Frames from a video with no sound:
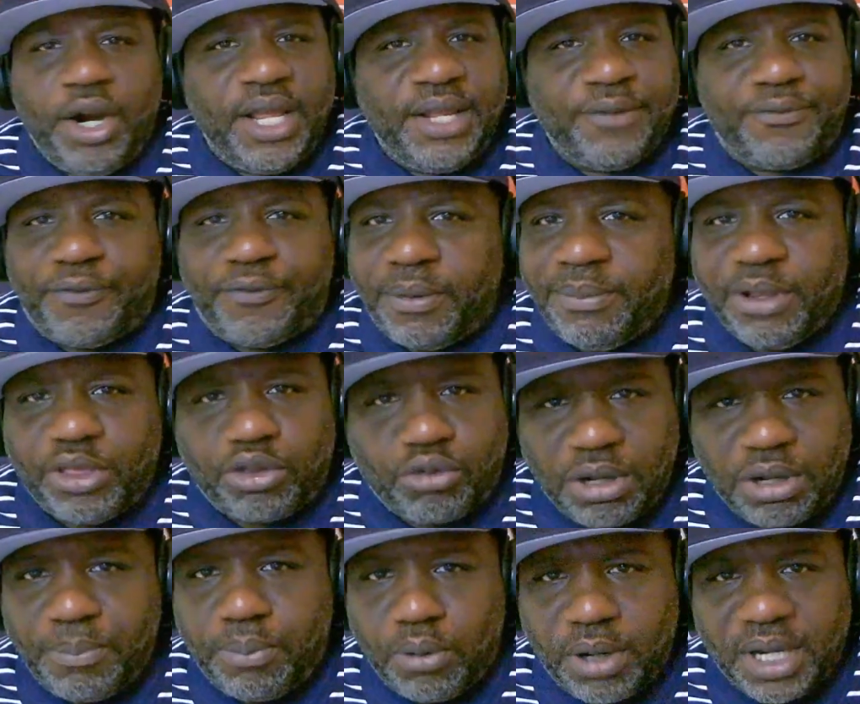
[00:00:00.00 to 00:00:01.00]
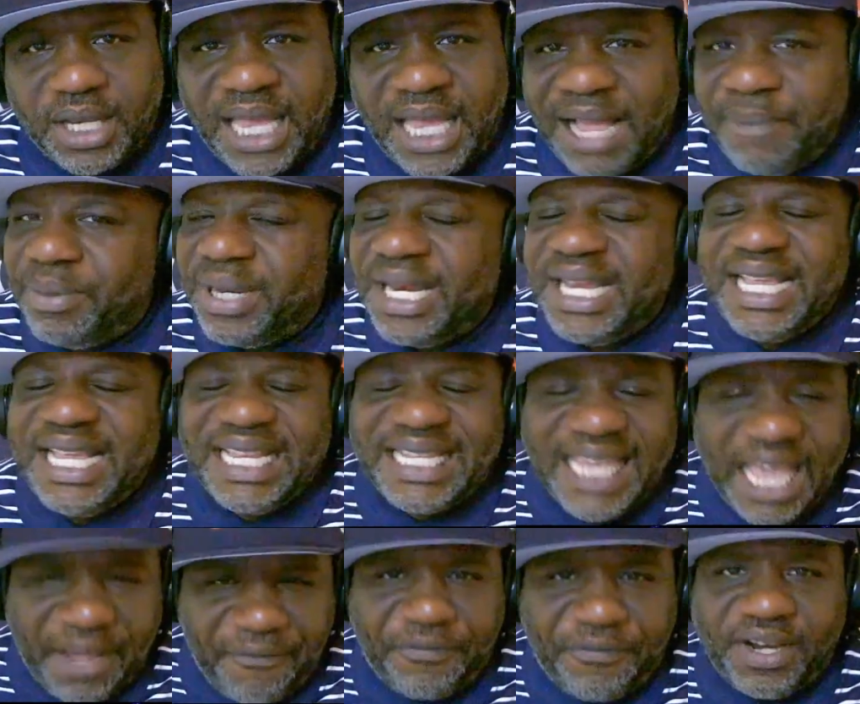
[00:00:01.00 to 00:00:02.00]
from the three-point line, but
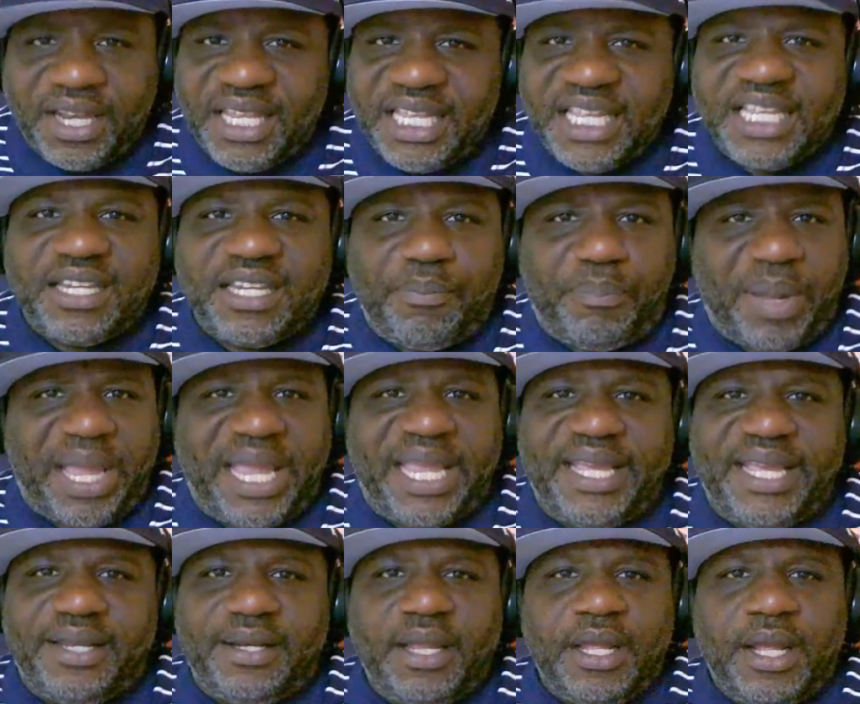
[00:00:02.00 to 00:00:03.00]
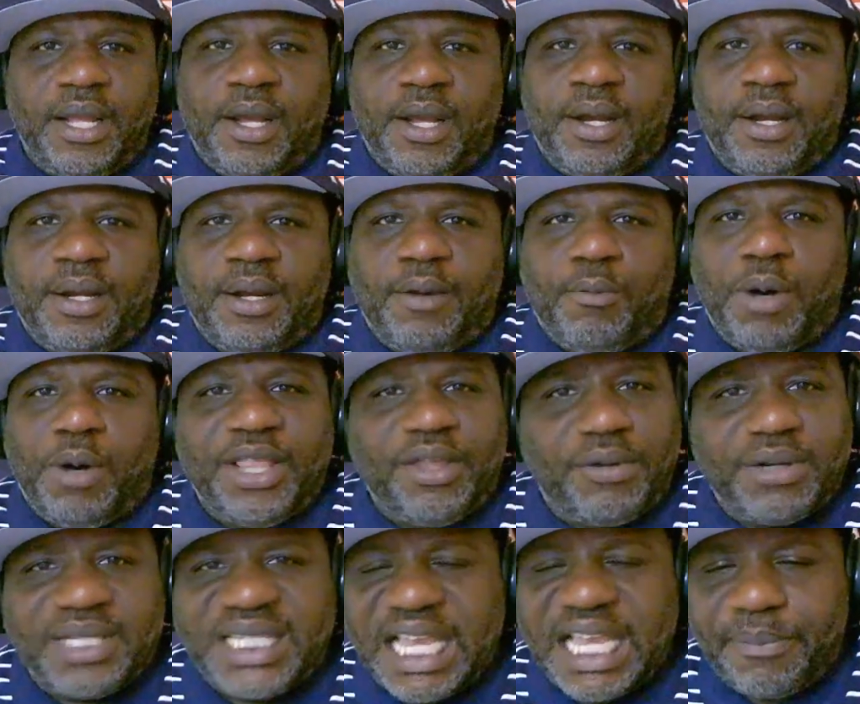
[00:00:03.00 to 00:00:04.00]
definitely in the paint. Whether
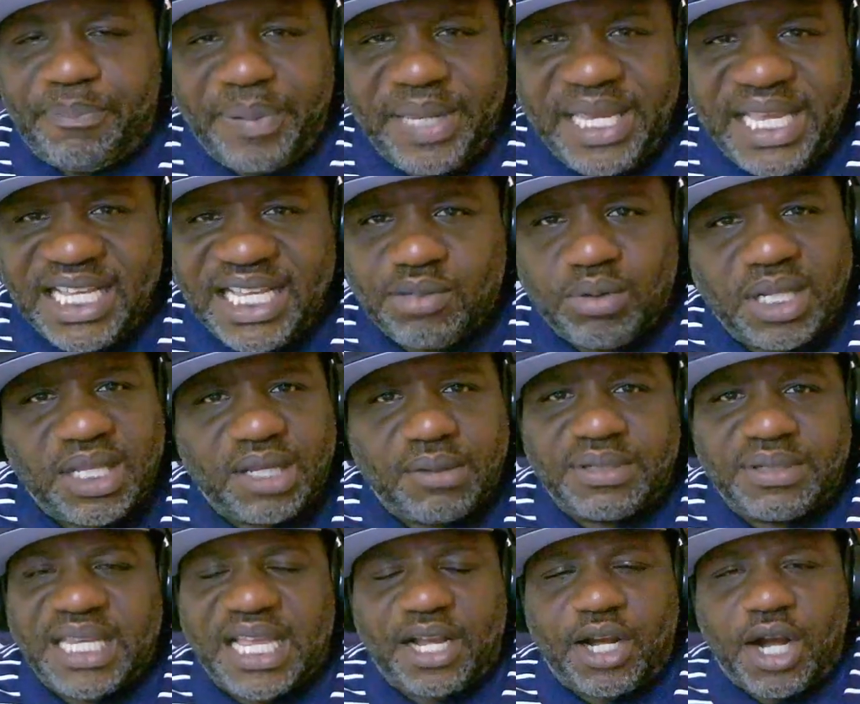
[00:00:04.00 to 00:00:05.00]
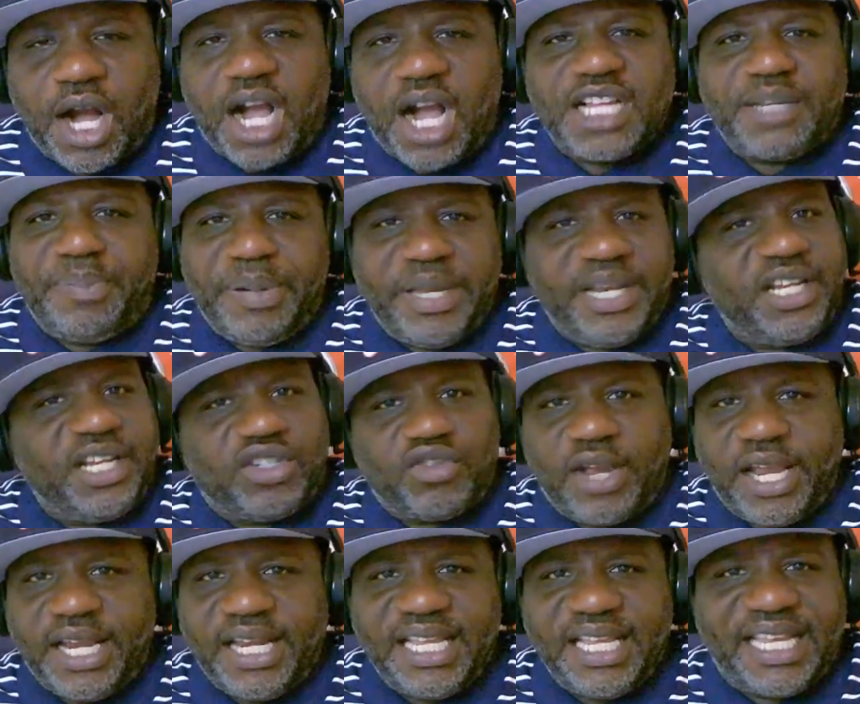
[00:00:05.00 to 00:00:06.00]
it was their bigs, whether it was their guards
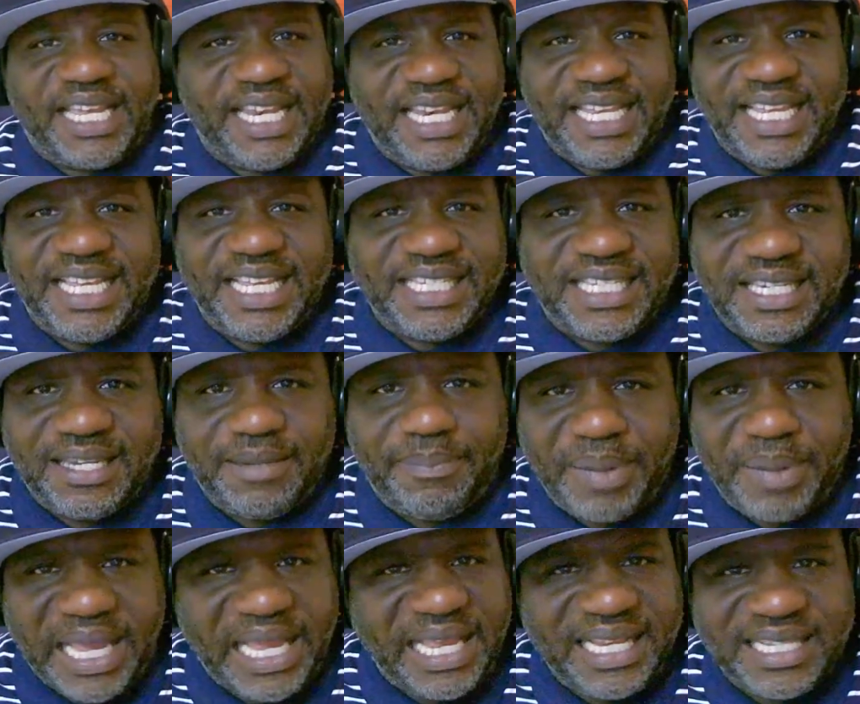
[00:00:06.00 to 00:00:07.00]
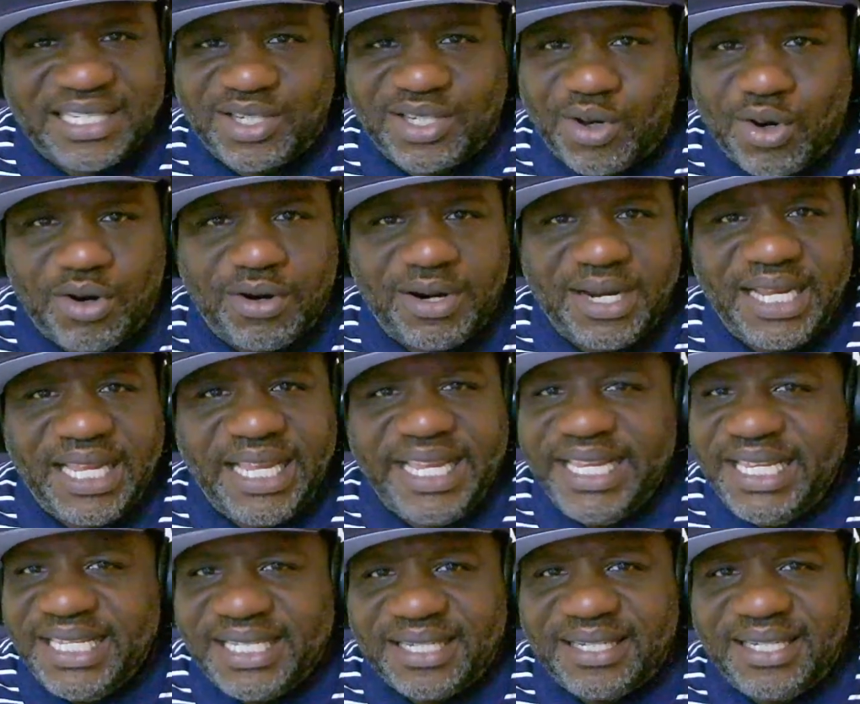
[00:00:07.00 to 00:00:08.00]
penetrating, getting into the paint and scoring
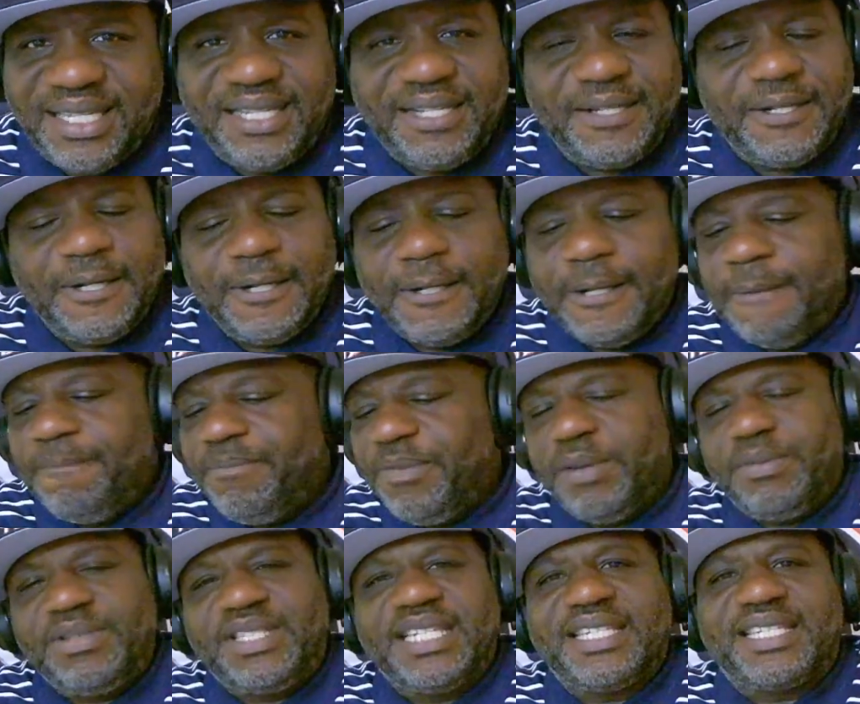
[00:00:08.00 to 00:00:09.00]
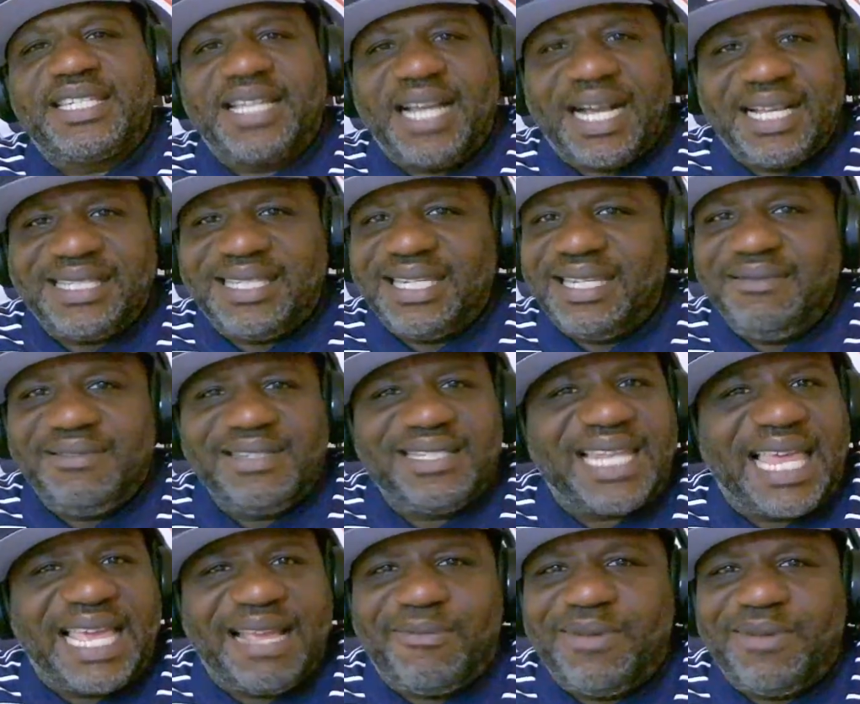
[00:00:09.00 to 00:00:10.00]
easily, it was disgusting. It was like,